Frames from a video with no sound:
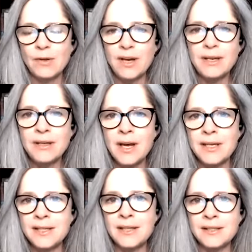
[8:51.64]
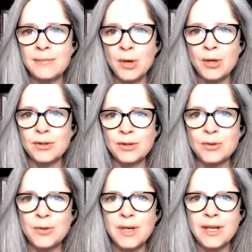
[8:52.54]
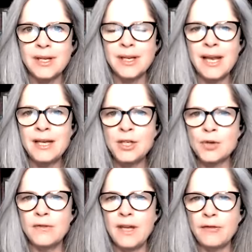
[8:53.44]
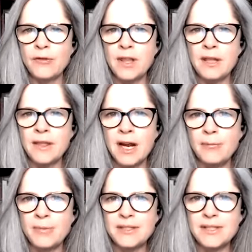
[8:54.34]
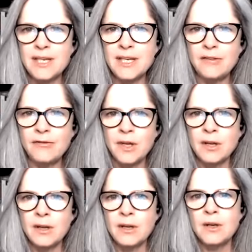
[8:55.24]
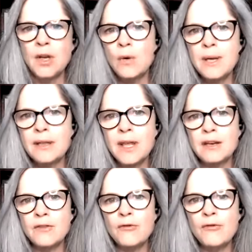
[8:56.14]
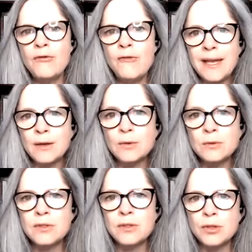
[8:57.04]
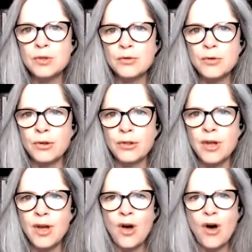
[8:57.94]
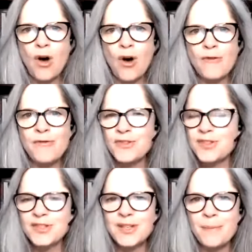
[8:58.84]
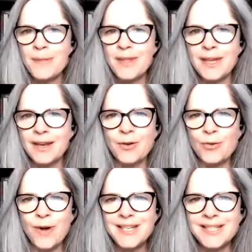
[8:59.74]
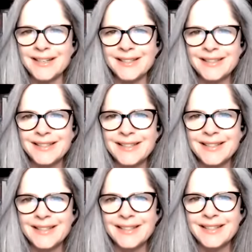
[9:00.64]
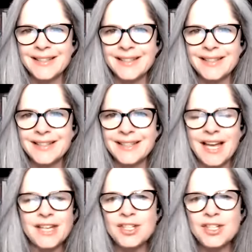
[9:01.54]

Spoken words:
Recognizing this impersonal nature of everything that I perceive, knowing that it veils the truth of something greater, a